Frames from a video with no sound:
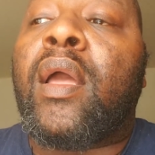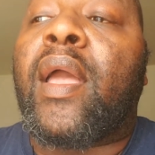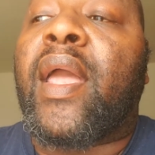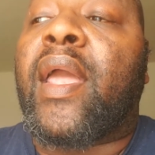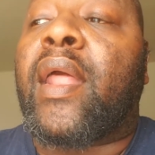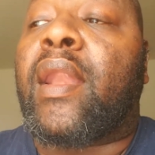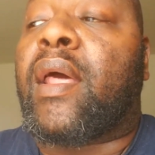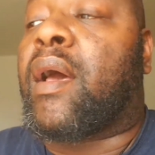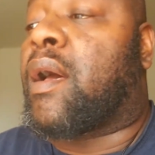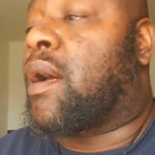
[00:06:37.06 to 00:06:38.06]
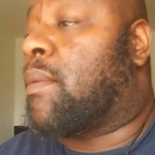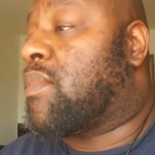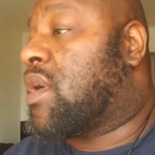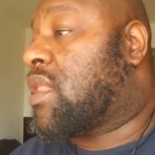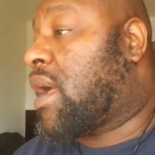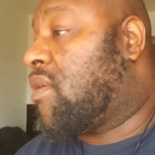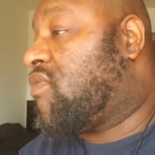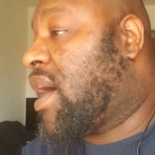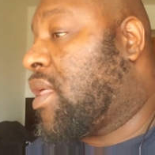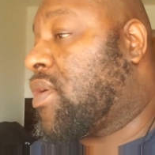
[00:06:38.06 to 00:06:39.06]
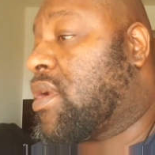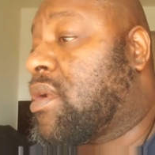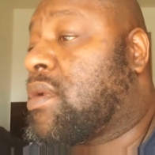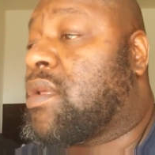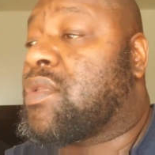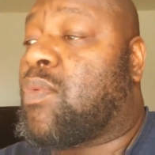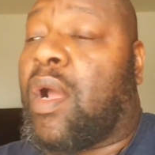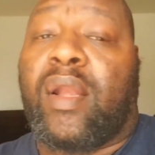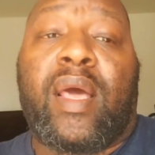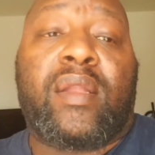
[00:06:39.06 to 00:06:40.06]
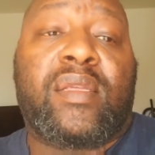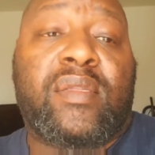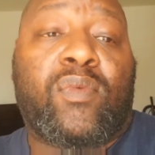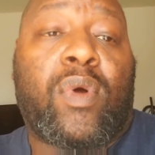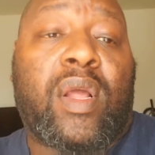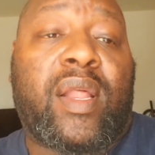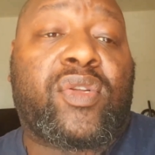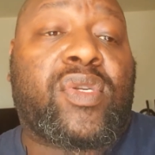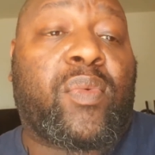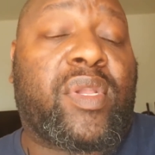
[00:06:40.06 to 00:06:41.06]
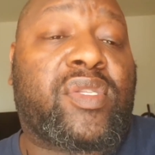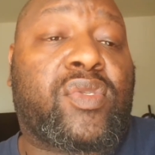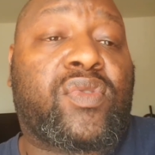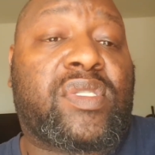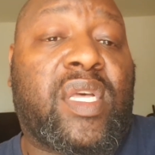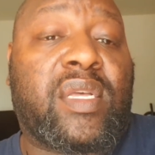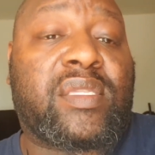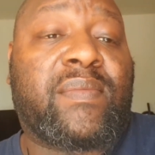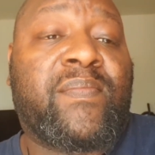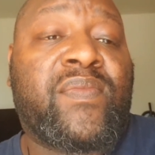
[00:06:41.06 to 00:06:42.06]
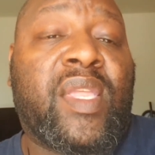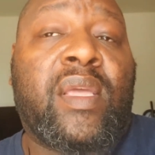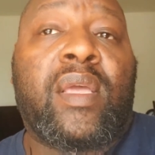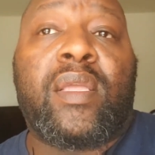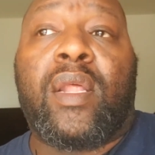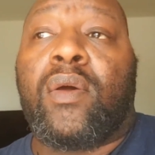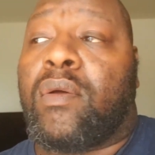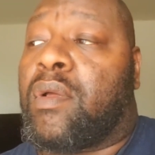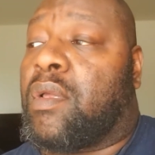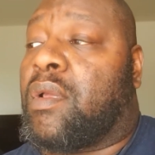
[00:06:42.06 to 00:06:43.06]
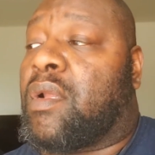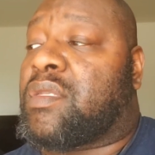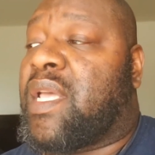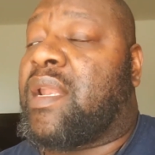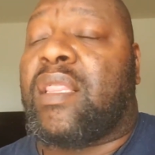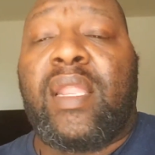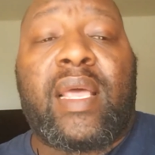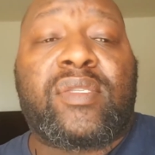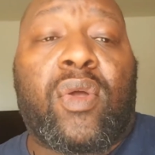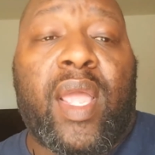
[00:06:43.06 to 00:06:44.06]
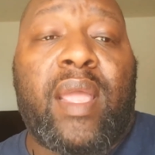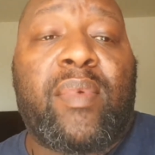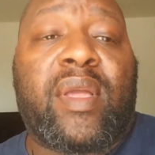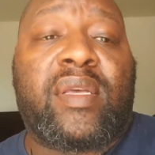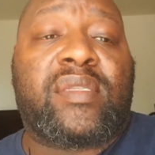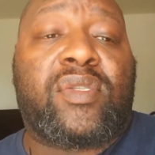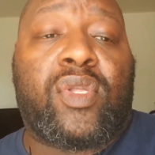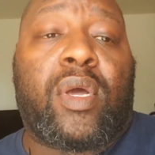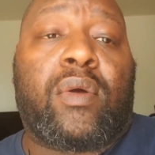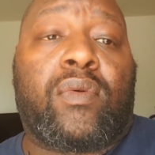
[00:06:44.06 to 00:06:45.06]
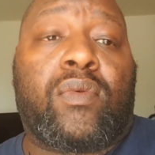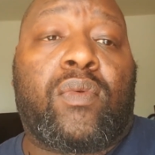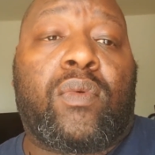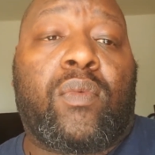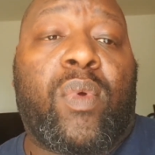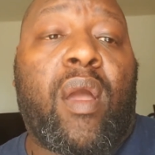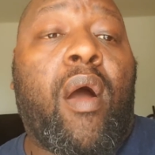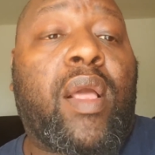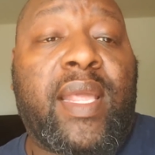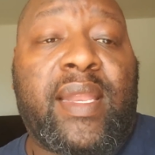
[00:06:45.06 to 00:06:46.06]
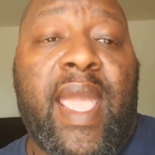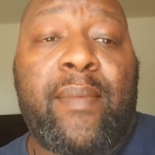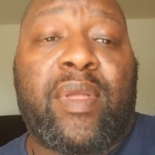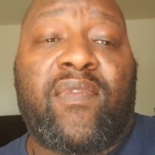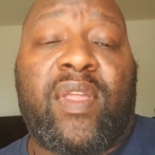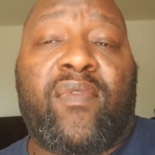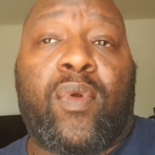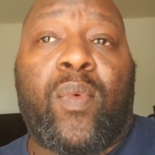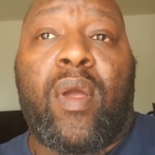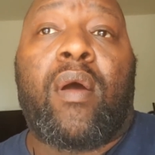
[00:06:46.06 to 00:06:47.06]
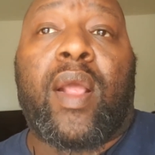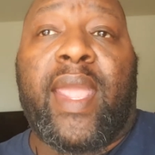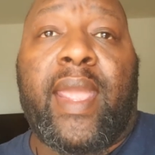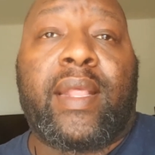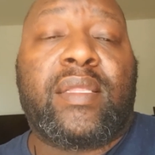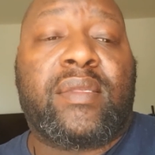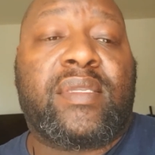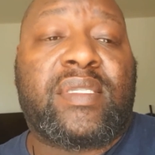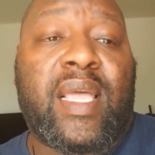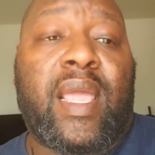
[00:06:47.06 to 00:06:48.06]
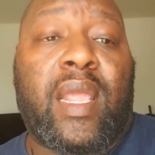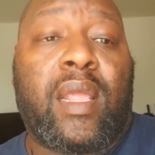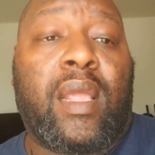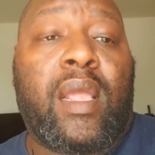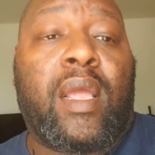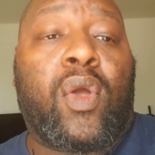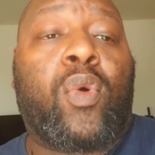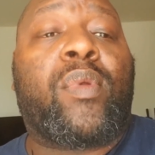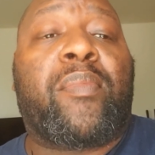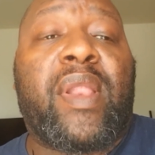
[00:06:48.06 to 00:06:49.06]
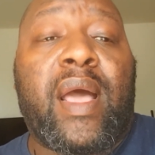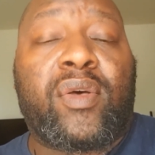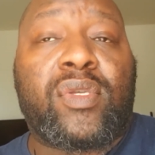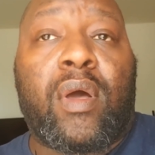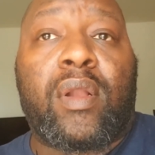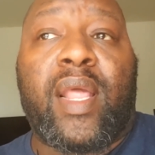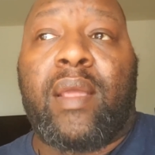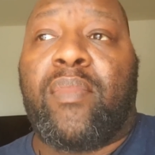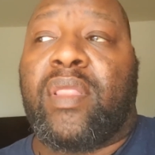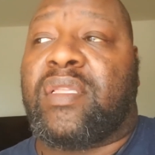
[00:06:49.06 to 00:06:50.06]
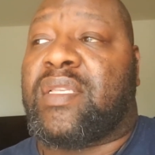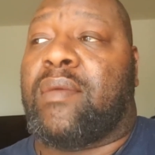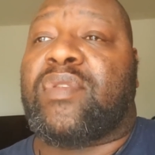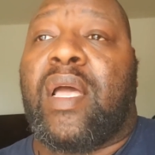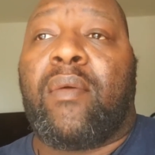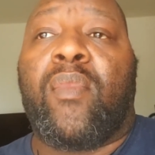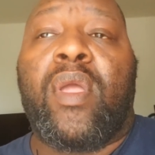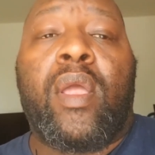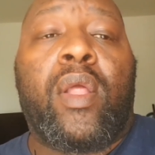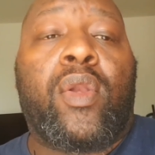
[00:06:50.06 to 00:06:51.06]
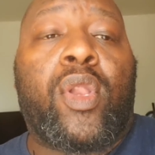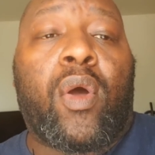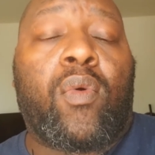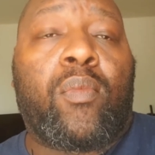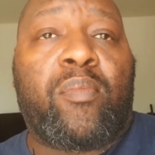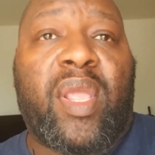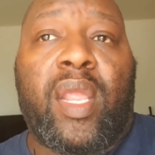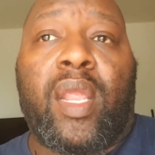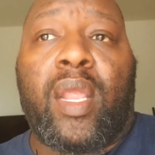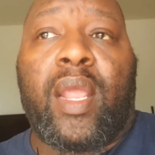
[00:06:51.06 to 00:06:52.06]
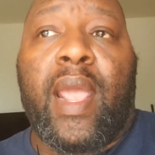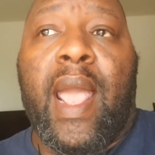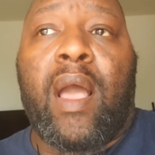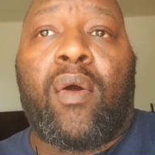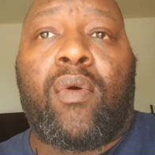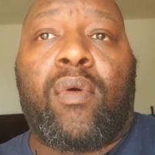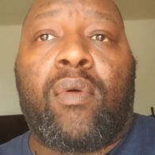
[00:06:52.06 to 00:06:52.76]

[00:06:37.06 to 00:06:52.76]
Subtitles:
and look like a father is walking down the street with his 2 sons. Technically that's okay because, we all getting cabin fever and we all can't stay cooped up in the house all day. But at the same time, don't be out